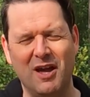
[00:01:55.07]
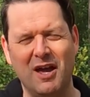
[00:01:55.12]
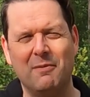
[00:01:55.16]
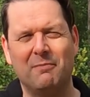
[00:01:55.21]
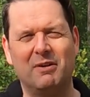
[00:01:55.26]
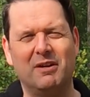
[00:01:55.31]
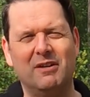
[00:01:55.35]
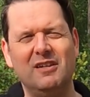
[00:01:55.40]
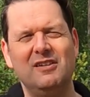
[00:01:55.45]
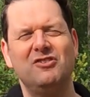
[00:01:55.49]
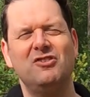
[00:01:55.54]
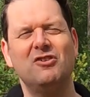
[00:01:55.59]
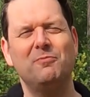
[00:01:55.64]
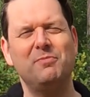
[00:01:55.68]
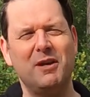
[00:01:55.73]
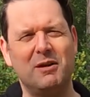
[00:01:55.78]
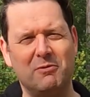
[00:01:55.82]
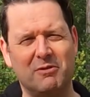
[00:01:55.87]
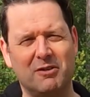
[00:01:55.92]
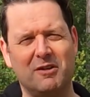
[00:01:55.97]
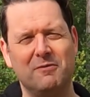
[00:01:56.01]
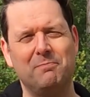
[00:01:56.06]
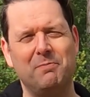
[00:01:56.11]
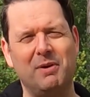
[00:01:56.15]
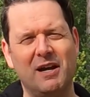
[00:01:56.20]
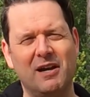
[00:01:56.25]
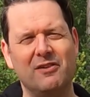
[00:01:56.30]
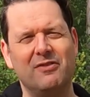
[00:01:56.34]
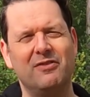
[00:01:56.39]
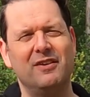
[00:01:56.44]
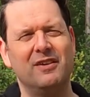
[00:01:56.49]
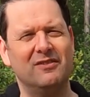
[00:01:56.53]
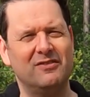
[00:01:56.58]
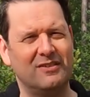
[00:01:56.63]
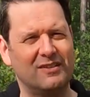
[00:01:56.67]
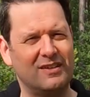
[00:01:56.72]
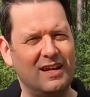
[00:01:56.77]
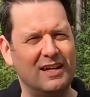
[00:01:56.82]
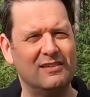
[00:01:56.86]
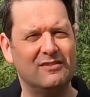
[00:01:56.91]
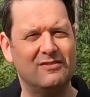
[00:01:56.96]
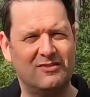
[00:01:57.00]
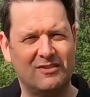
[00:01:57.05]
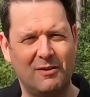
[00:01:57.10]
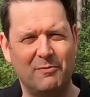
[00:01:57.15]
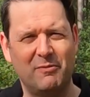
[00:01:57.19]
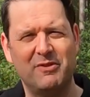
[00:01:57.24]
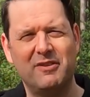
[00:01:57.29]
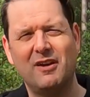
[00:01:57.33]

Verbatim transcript: But at least you'll be able to compare this against some of